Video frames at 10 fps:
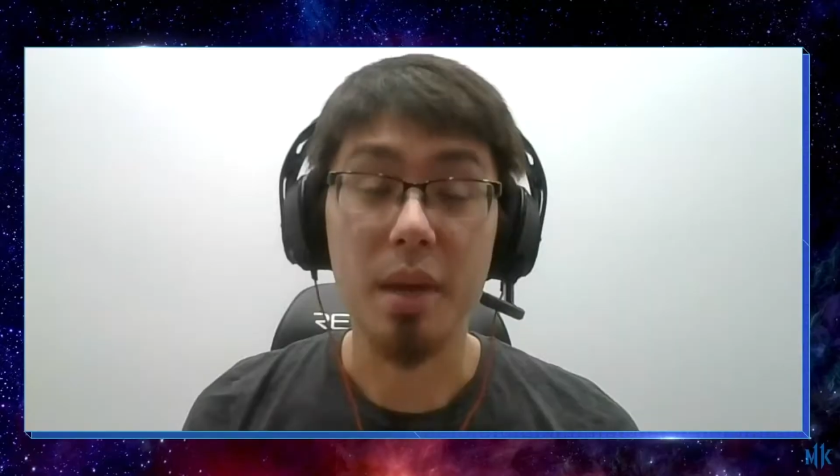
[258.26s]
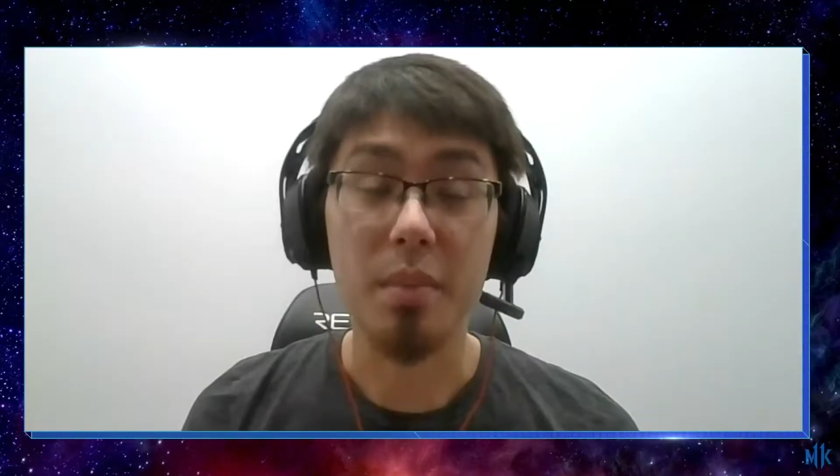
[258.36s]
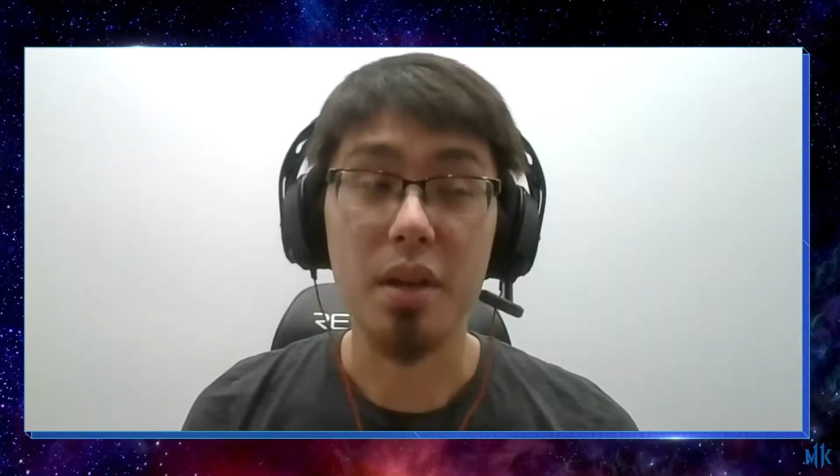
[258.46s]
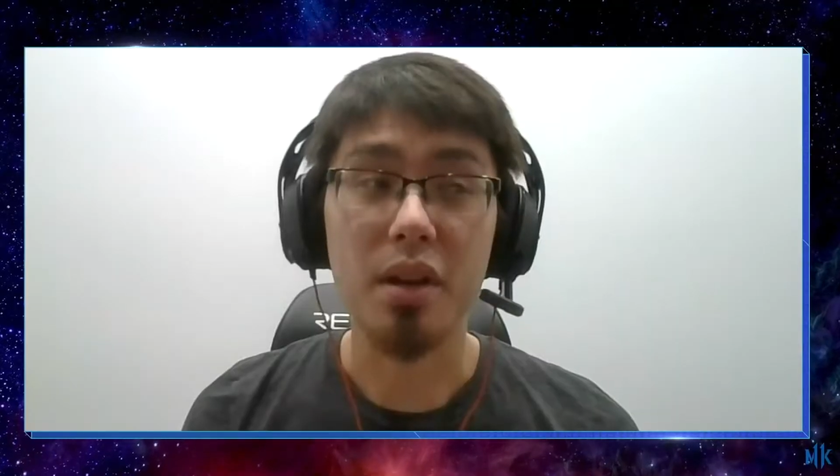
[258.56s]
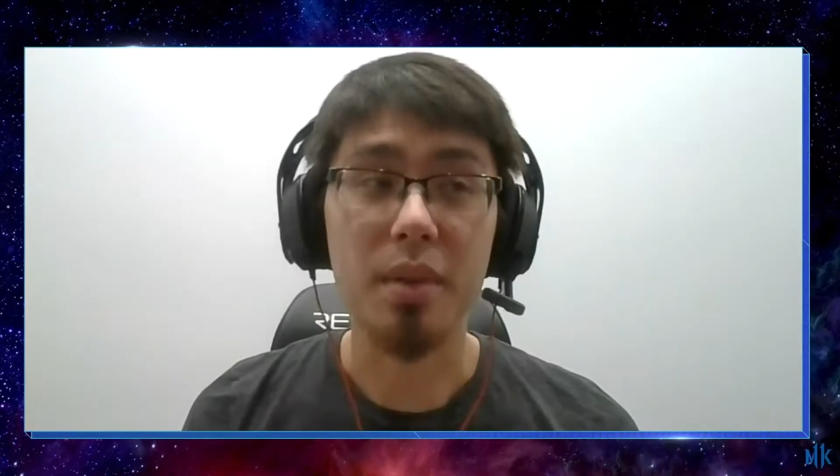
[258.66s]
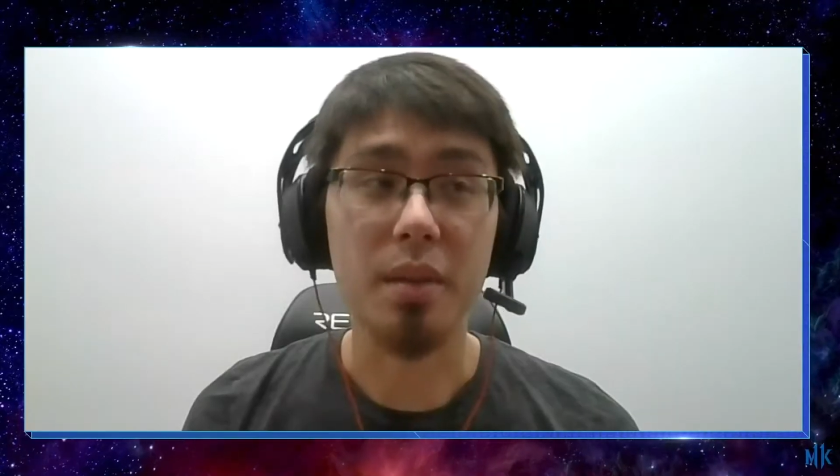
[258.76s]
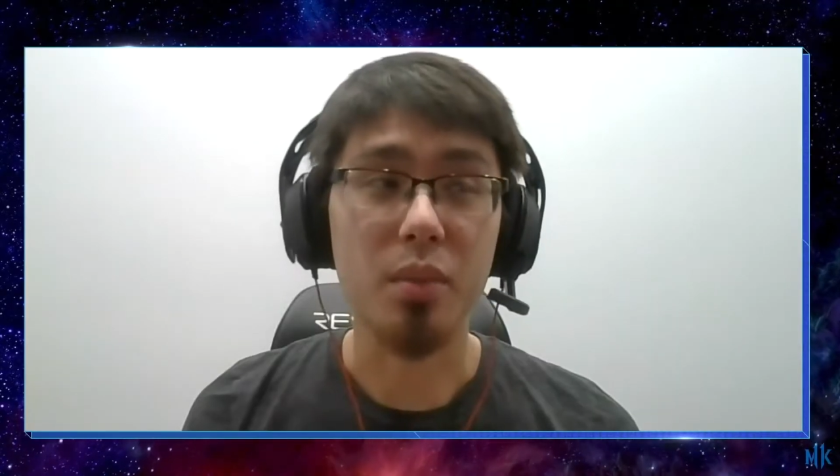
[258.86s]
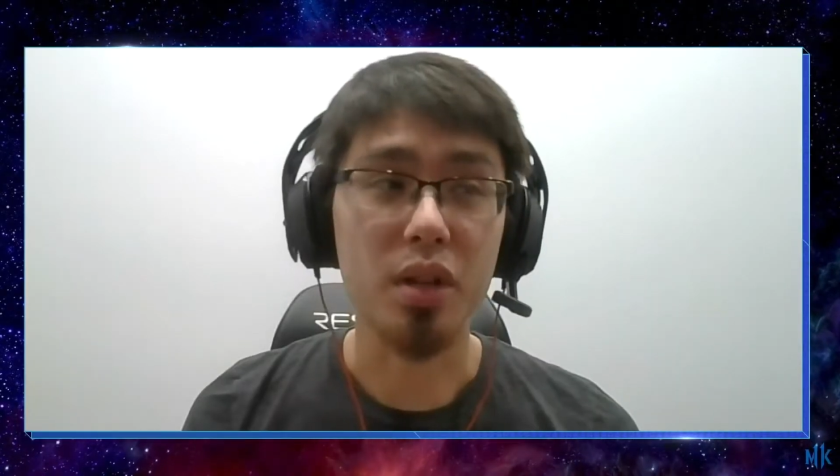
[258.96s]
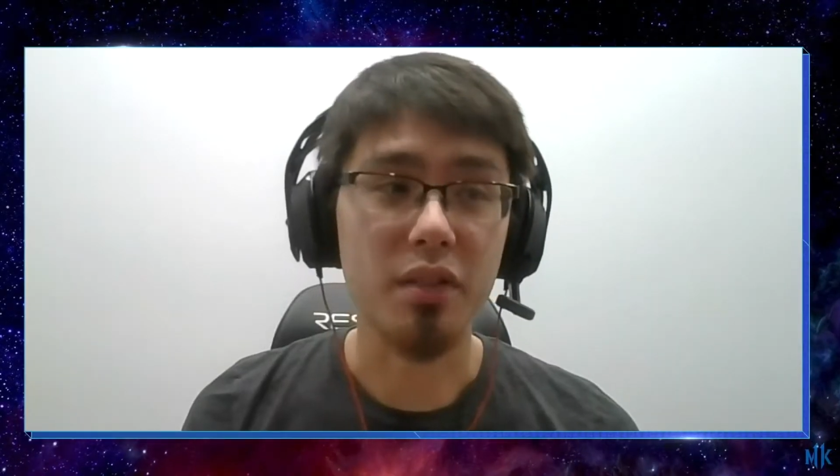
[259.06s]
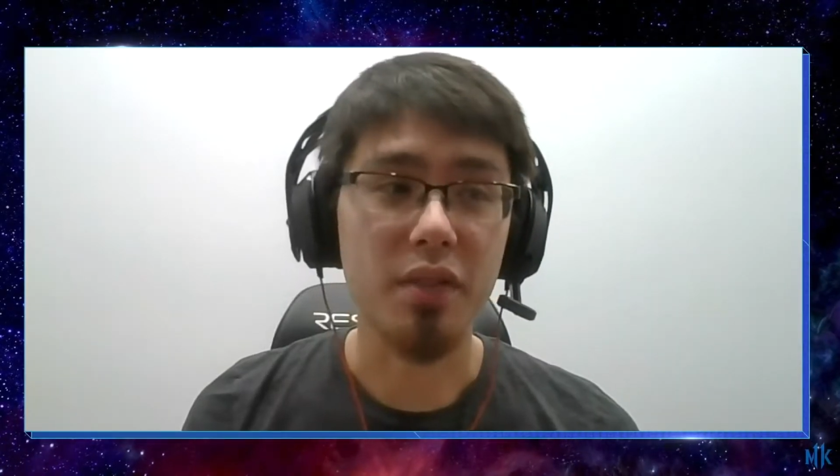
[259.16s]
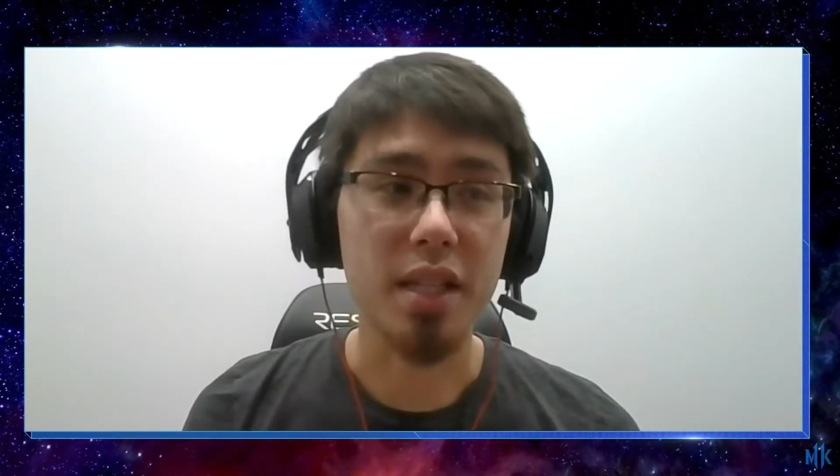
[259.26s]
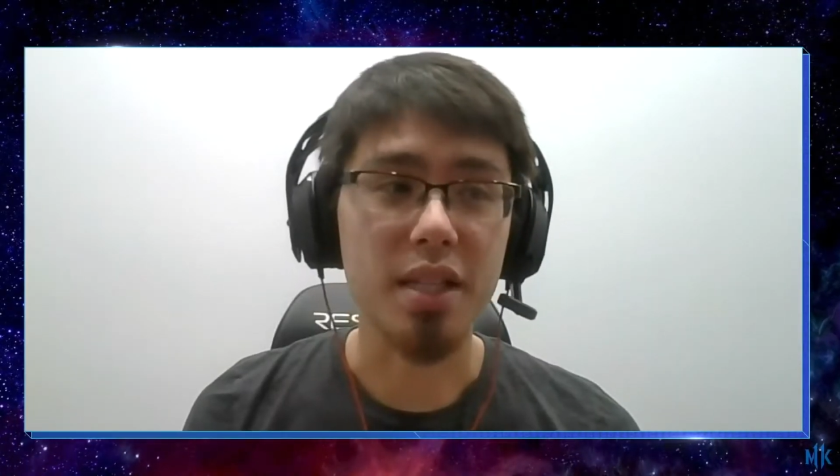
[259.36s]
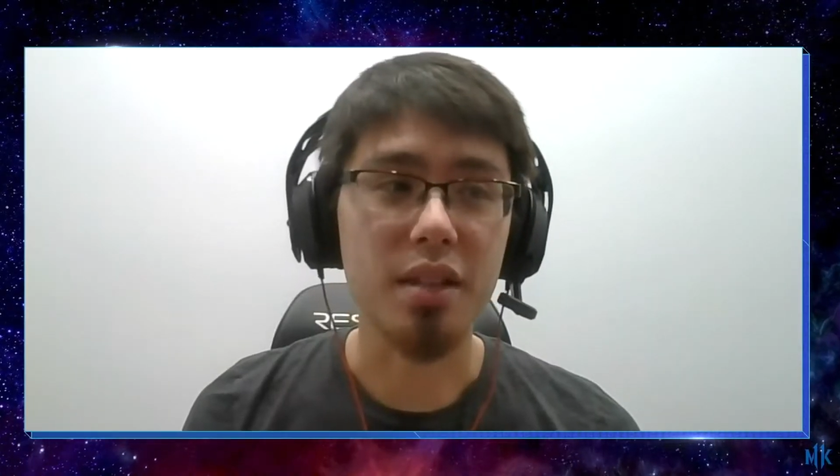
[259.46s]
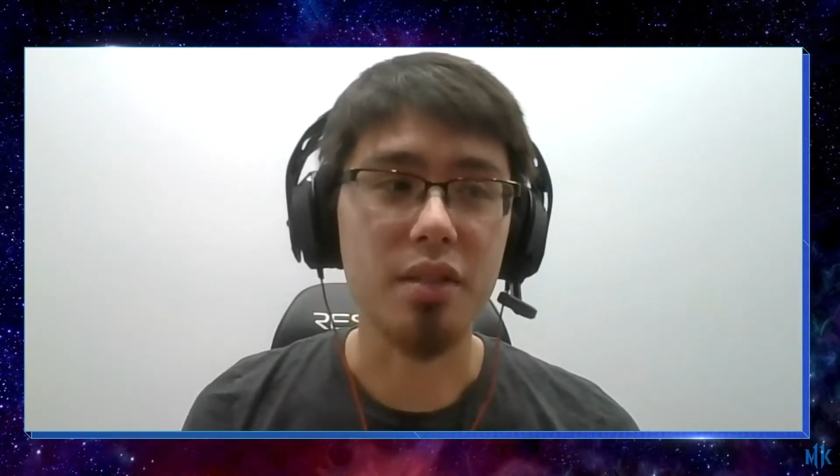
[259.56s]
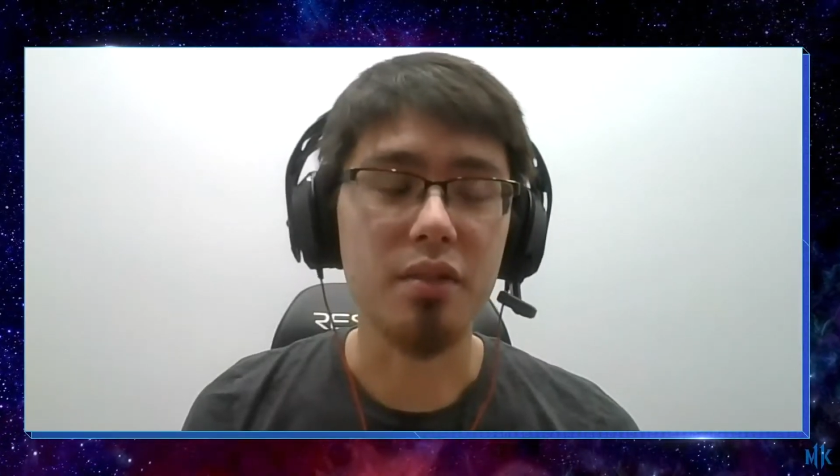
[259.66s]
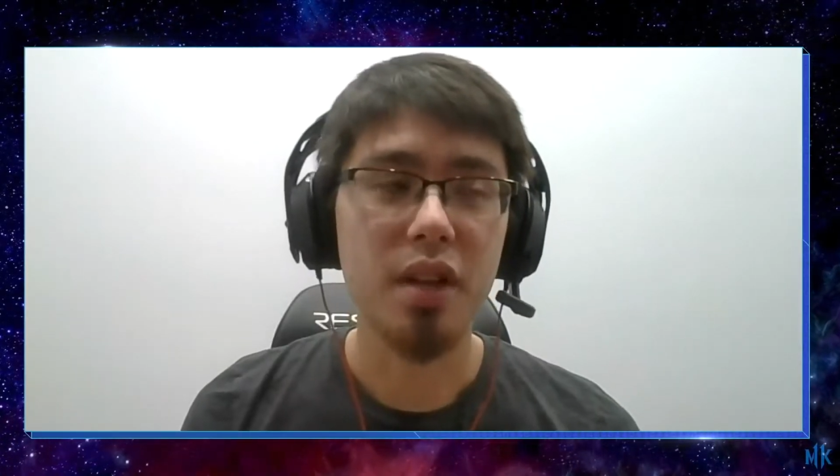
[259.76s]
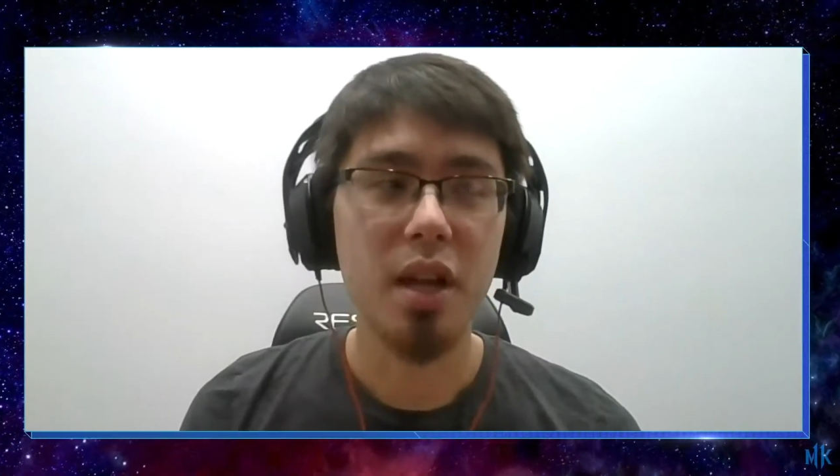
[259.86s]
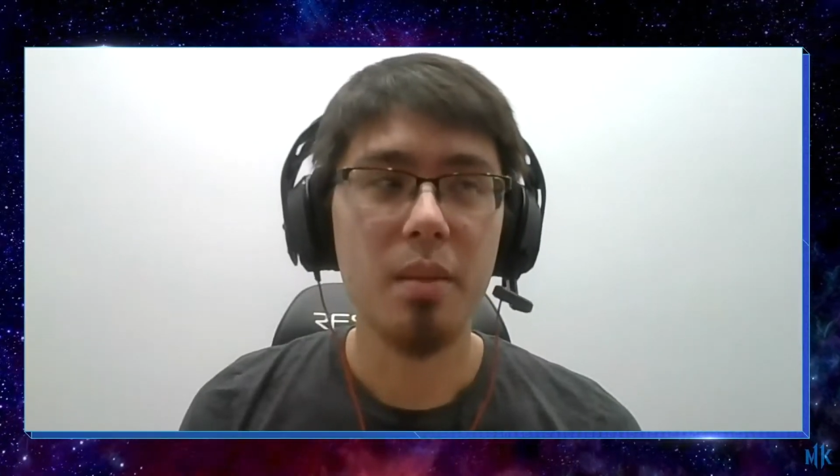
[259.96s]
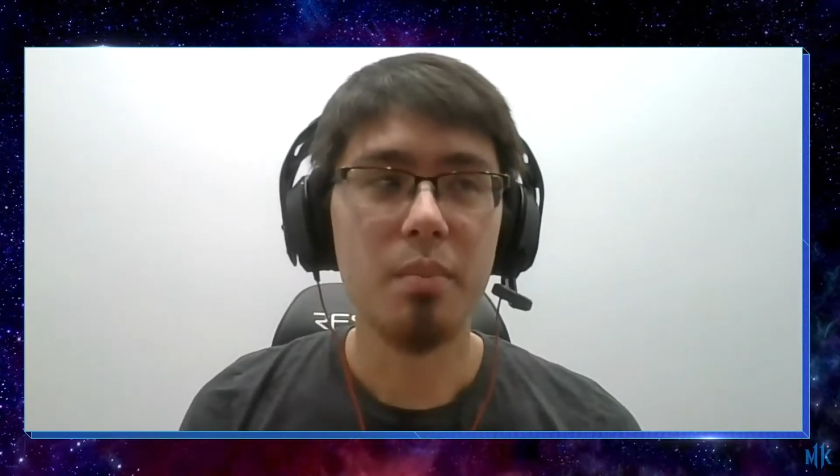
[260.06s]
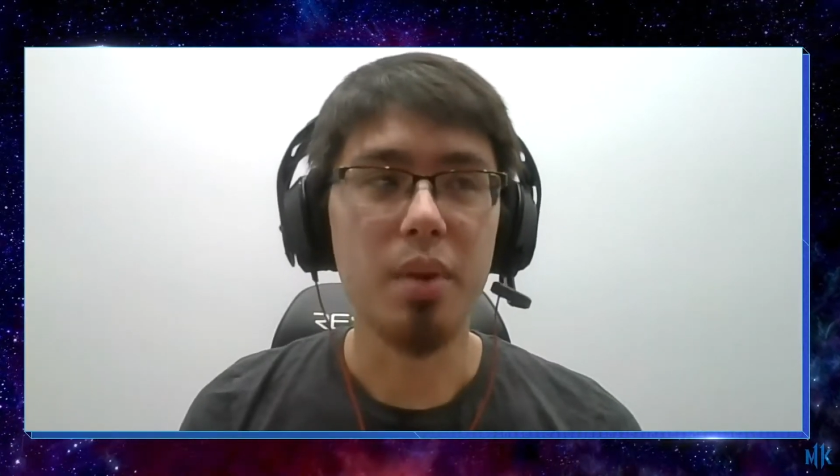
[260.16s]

maybe are a bit more defensive,